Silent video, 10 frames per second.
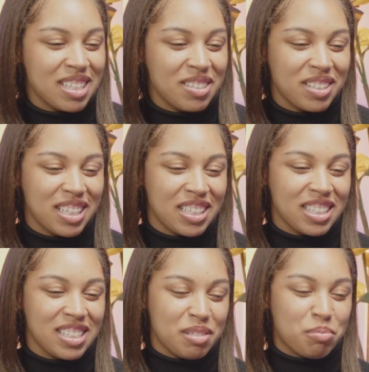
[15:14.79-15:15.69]
self
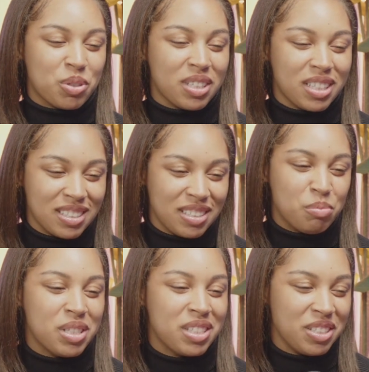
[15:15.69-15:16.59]
care is important. You
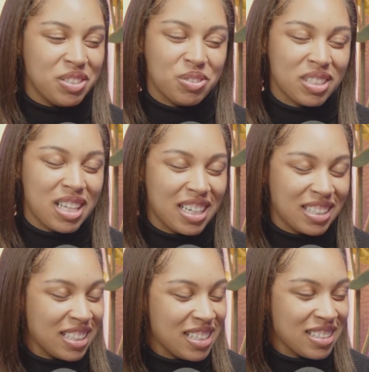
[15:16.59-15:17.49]
mentioned you do a lot
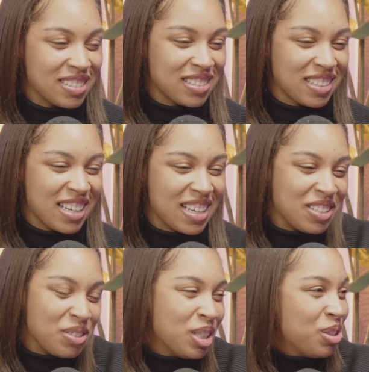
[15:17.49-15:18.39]
of things. Like, how
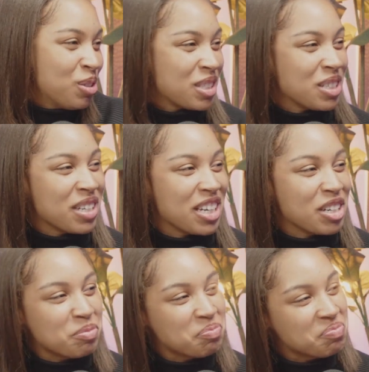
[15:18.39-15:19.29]
do you, what do you do for self care?